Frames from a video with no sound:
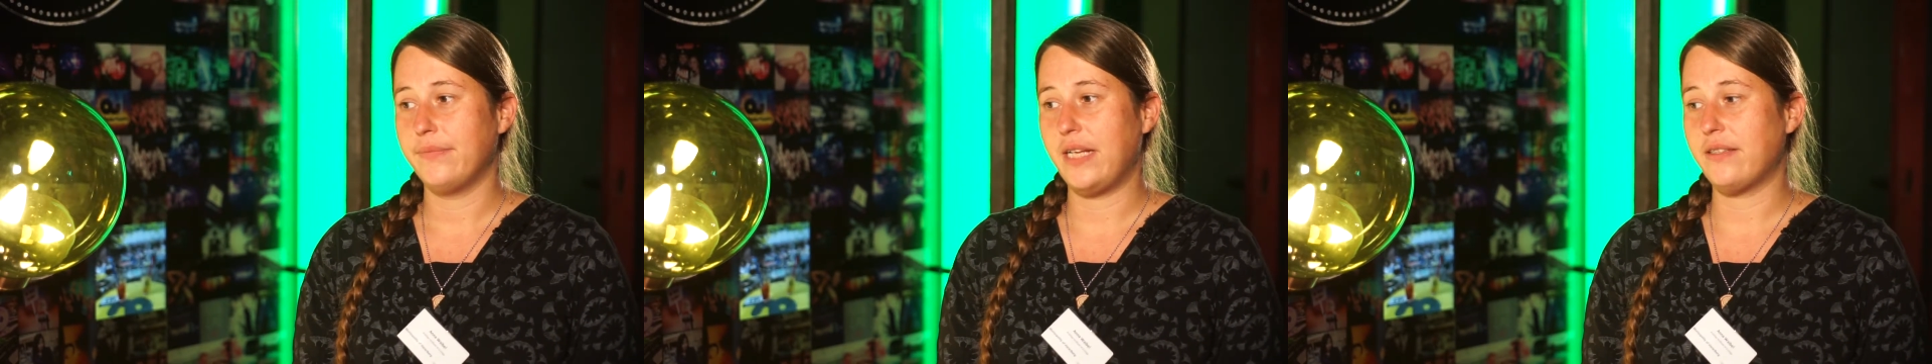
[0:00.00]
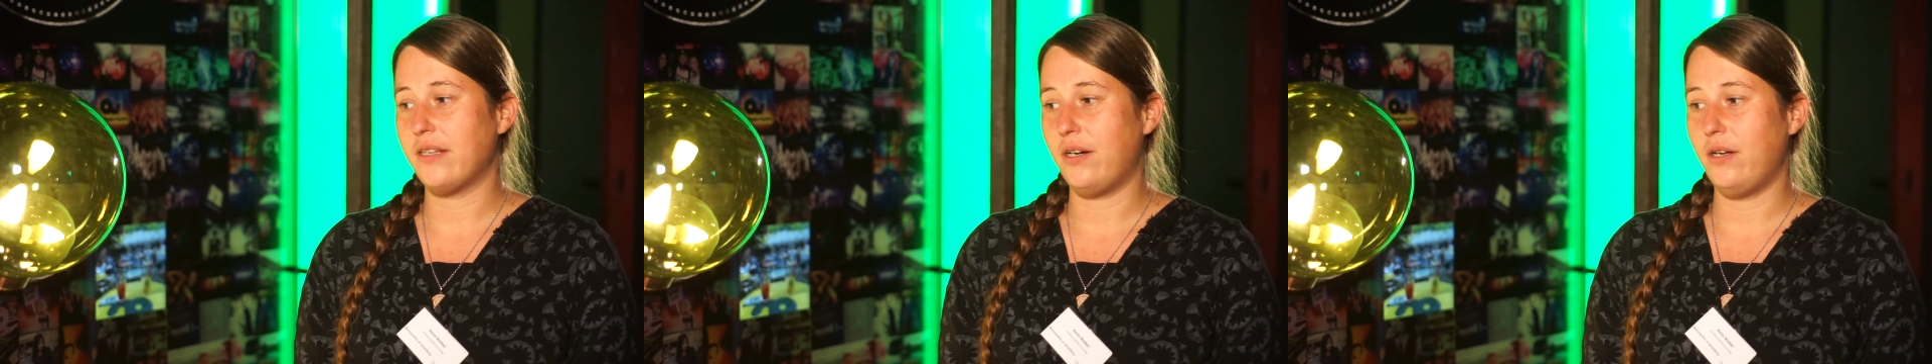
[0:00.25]

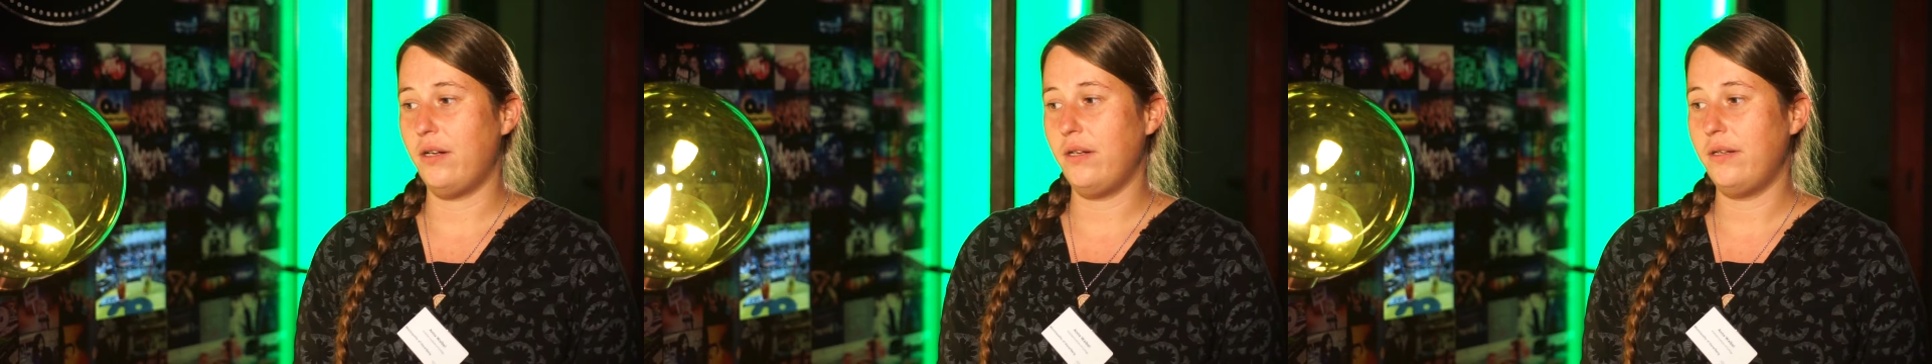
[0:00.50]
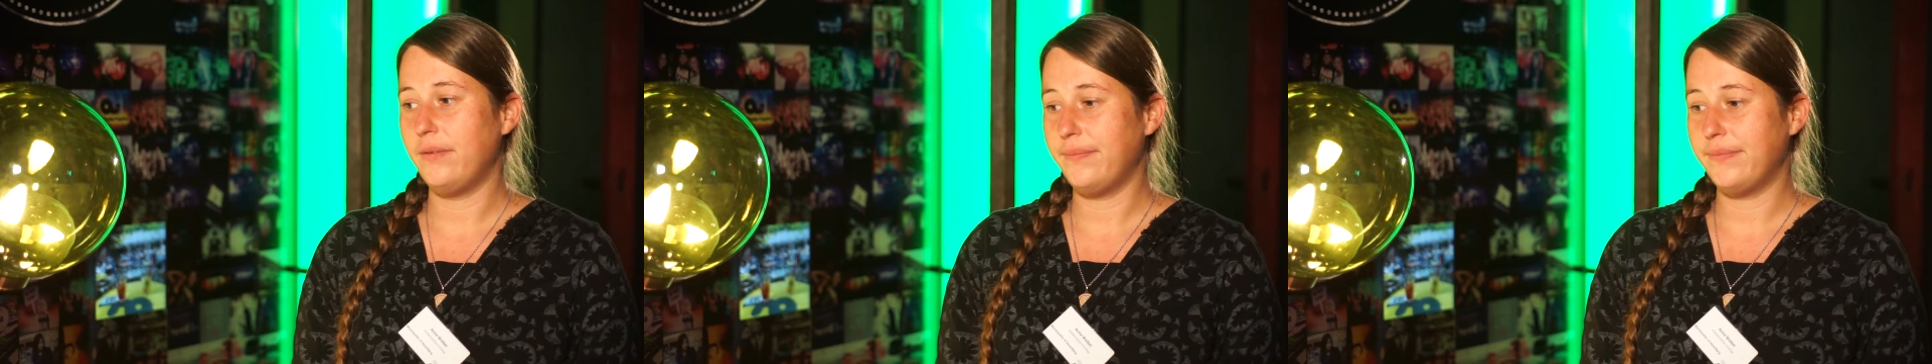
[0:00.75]
it's
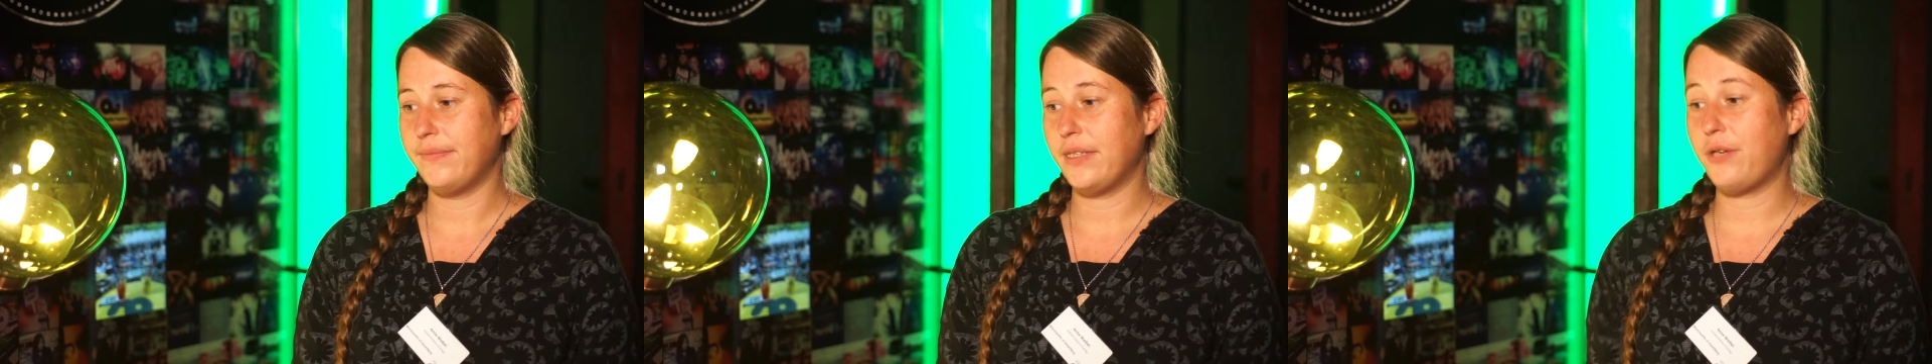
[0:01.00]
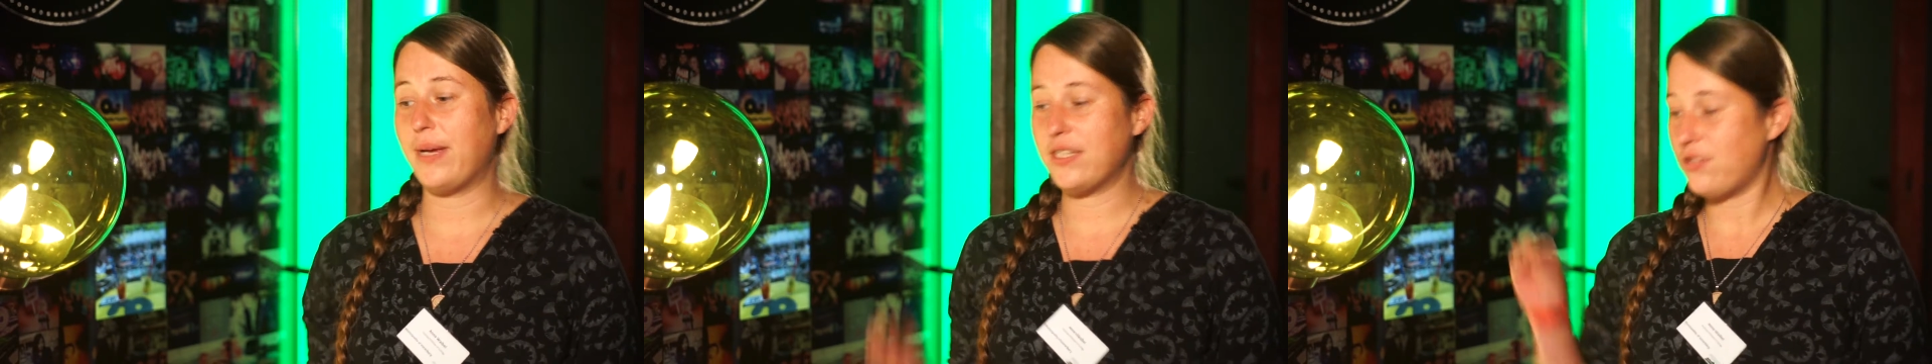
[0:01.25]
all
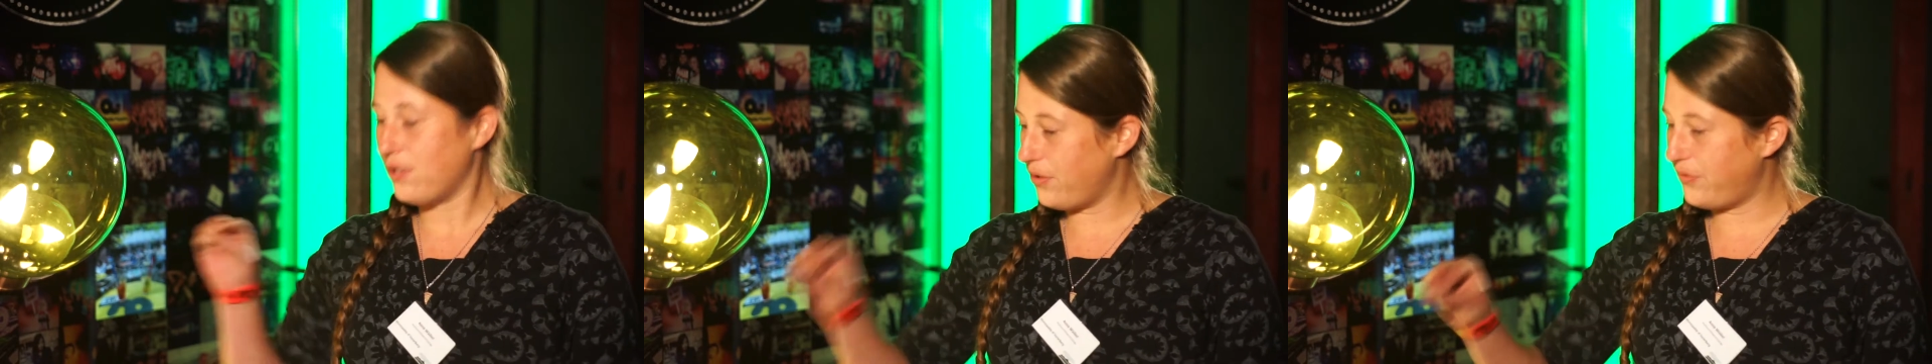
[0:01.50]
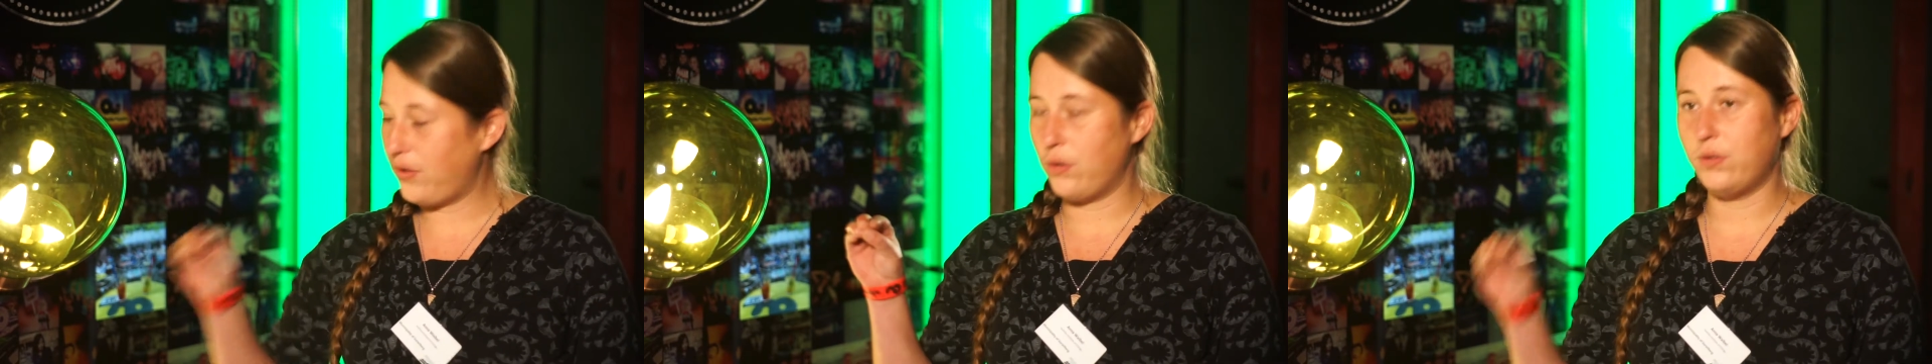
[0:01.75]
a question of
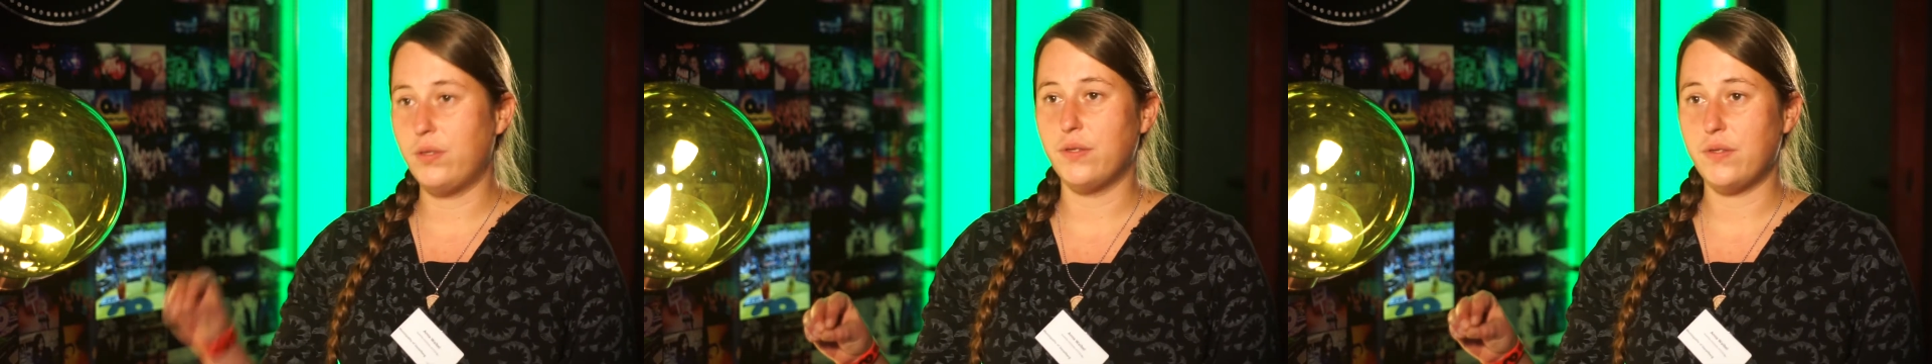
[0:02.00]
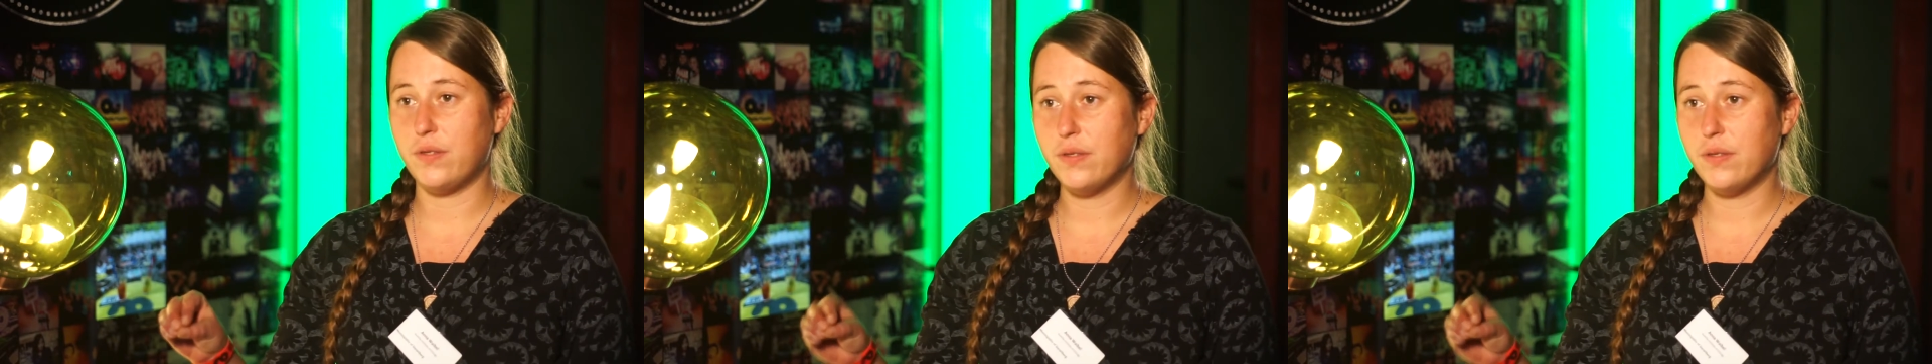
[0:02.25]
focus,